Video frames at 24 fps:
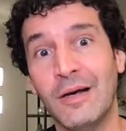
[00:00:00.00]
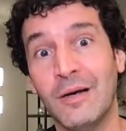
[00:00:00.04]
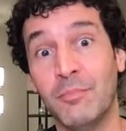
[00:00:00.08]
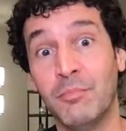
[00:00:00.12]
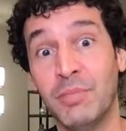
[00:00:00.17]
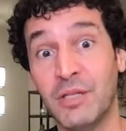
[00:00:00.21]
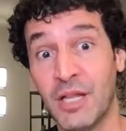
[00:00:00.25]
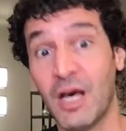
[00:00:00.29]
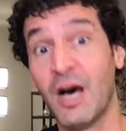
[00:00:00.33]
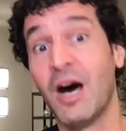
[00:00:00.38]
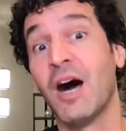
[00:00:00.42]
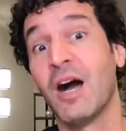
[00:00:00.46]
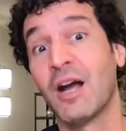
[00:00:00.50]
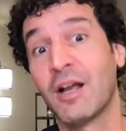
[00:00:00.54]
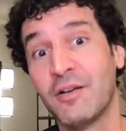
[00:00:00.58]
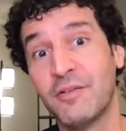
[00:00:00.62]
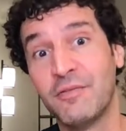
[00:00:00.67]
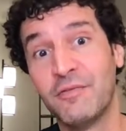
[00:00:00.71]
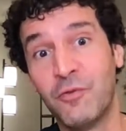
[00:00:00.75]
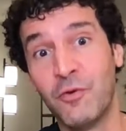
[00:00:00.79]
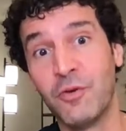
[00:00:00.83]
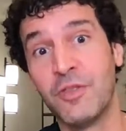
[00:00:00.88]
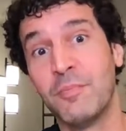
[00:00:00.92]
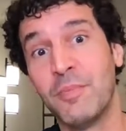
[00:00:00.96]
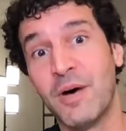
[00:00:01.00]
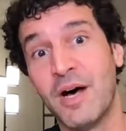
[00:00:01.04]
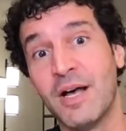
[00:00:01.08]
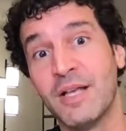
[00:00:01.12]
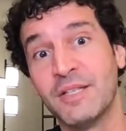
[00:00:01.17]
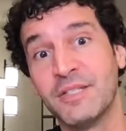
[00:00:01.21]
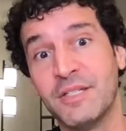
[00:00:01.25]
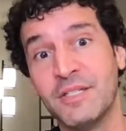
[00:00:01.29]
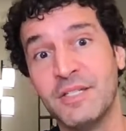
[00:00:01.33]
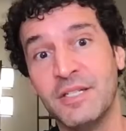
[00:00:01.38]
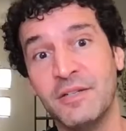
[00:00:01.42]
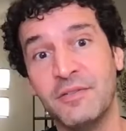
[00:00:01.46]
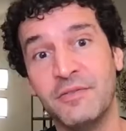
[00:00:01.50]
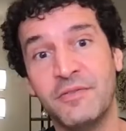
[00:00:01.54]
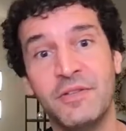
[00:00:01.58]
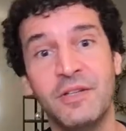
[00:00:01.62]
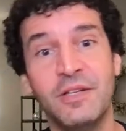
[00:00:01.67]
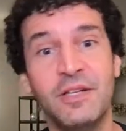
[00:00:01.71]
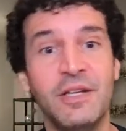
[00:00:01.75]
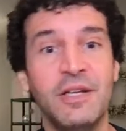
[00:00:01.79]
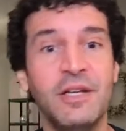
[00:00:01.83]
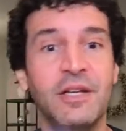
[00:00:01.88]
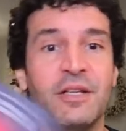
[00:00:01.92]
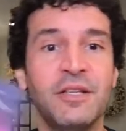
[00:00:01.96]
block for the positive.
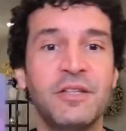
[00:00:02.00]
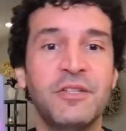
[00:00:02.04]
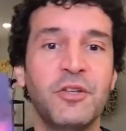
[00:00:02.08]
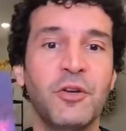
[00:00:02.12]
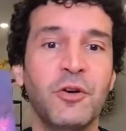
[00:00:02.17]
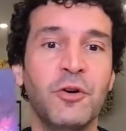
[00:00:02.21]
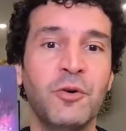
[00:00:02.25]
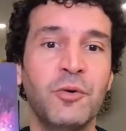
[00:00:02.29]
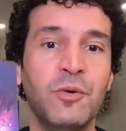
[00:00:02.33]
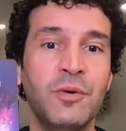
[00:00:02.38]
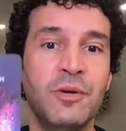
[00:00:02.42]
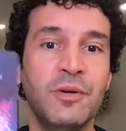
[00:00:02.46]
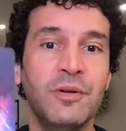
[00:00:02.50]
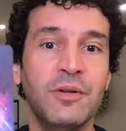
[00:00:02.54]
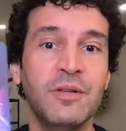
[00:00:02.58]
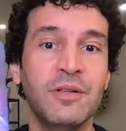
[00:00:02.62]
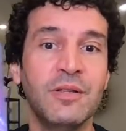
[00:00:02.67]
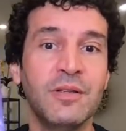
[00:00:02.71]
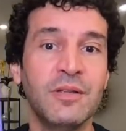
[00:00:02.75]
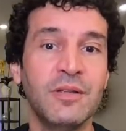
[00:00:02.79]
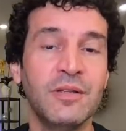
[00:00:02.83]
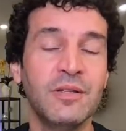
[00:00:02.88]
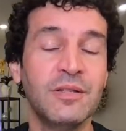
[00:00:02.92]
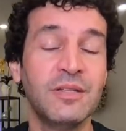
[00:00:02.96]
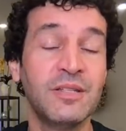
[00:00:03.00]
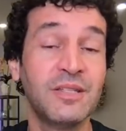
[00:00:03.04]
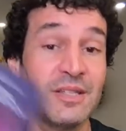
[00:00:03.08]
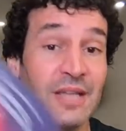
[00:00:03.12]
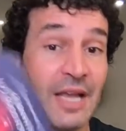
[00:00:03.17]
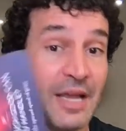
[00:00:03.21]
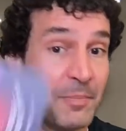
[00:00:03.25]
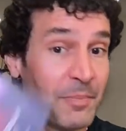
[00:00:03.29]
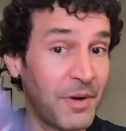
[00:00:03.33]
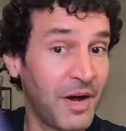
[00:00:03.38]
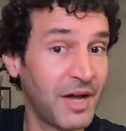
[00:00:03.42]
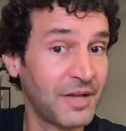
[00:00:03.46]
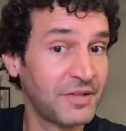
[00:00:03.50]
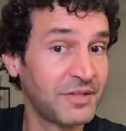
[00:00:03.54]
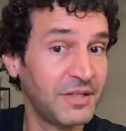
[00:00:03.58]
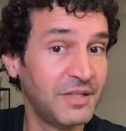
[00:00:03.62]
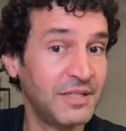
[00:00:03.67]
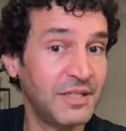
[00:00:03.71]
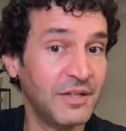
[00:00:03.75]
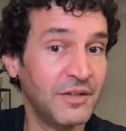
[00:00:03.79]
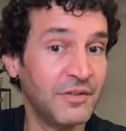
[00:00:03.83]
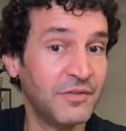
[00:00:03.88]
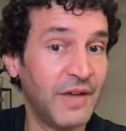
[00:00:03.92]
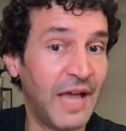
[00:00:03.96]
So stay
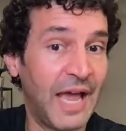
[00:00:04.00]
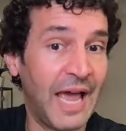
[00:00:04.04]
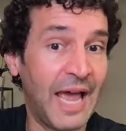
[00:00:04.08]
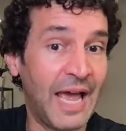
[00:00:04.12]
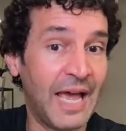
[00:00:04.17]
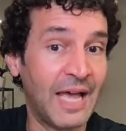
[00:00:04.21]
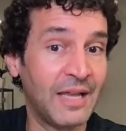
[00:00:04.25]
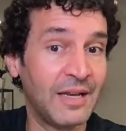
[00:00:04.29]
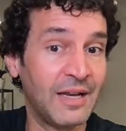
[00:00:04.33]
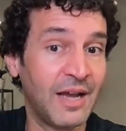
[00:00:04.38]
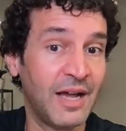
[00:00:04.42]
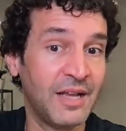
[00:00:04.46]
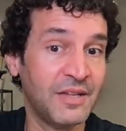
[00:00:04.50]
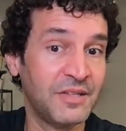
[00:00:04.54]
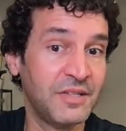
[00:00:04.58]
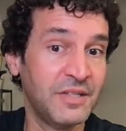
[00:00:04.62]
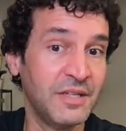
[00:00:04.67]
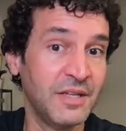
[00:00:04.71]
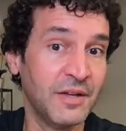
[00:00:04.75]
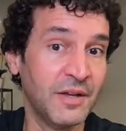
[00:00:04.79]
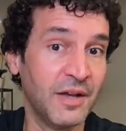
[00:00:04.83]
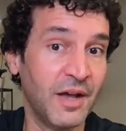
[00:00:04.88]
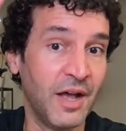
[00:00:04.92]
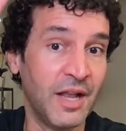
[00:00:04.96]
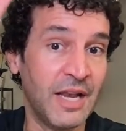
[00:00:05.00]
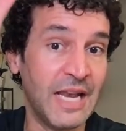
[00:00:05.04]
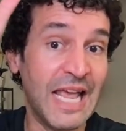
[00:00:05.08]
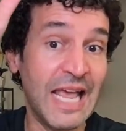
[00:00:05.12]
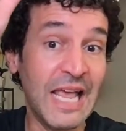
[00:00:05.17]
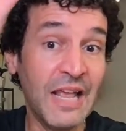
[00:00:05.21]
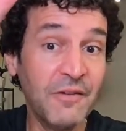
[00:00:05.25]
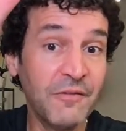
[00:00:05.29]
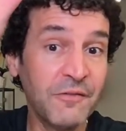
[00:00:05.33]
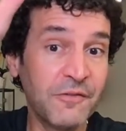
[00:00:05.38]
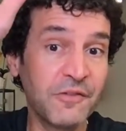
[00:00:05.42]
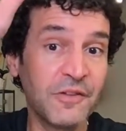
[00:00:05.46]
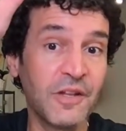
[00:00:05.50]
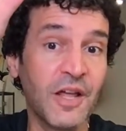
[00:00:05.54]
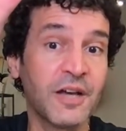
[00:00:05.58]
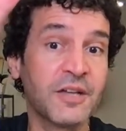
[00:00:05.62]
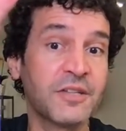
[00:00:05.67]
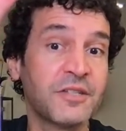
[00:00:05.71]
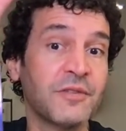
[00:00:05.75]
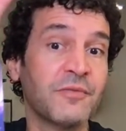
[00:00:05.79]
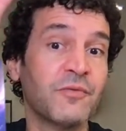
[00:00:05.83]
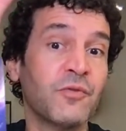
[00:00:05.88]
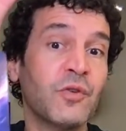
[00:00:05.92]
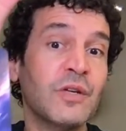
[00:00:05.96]
positive, and I see an influx
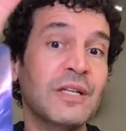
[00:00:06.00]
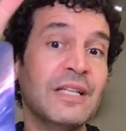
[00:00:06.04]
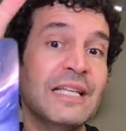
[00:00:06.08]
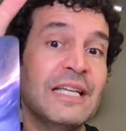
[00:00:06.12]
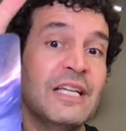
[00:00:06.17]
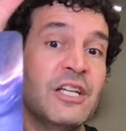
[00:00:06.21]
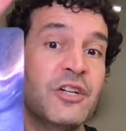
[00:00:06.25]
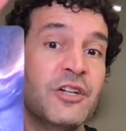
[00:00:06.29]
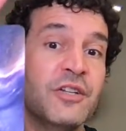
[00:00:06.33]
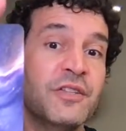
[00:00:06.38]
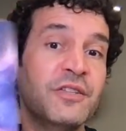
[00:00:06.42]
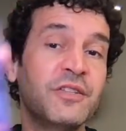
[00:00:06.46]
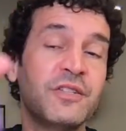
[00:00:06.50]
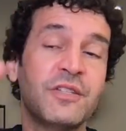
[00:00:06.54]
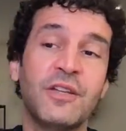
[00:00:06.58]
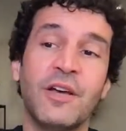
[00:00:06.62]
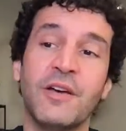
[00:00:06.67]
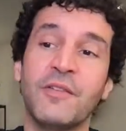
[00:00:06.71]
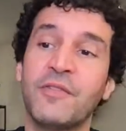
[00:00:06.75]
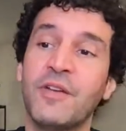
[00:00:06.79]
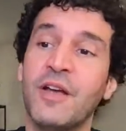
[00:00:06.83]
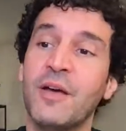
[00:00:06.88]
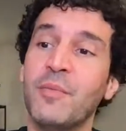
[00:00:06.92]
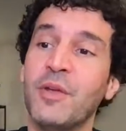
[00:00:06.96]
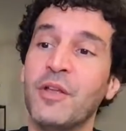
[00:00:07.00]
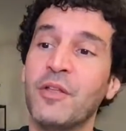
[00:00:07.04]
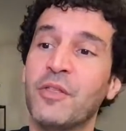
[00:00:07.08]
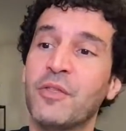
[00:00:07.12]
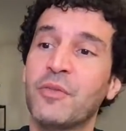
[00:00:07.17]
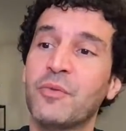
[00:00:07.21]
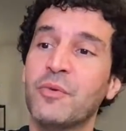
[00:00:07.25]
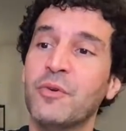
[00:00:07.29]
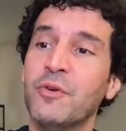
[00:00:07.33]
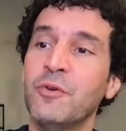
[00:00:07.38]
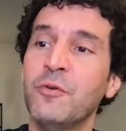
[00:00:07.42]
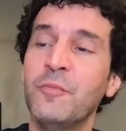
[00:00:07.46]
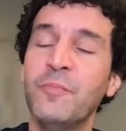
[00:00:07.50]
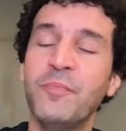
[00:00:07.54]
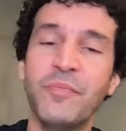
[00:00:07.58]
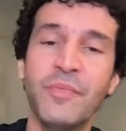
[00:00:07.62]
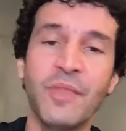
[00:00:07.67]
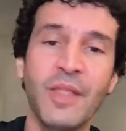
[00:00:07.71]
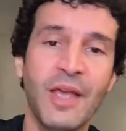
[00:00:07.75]
of really good stuff coming through.